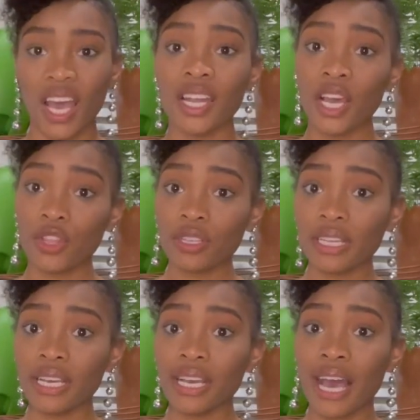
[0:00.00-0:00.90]
Another
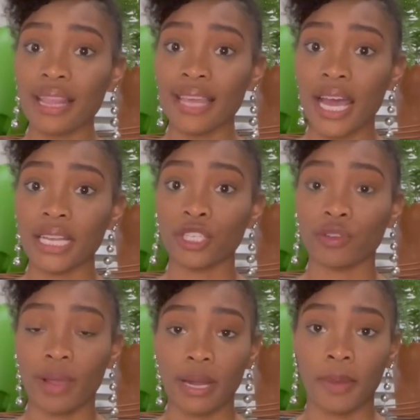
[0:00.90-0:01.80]
thing that is
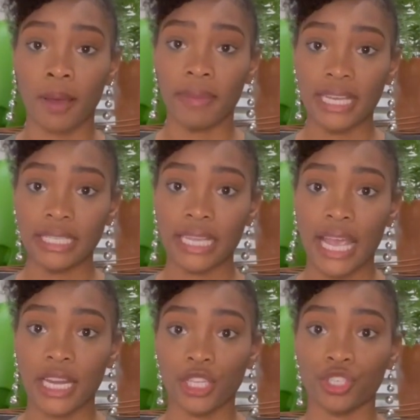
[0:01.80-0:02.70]
great about
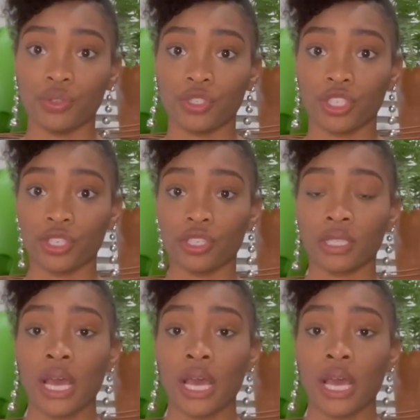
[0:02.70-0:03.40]
masticating juicers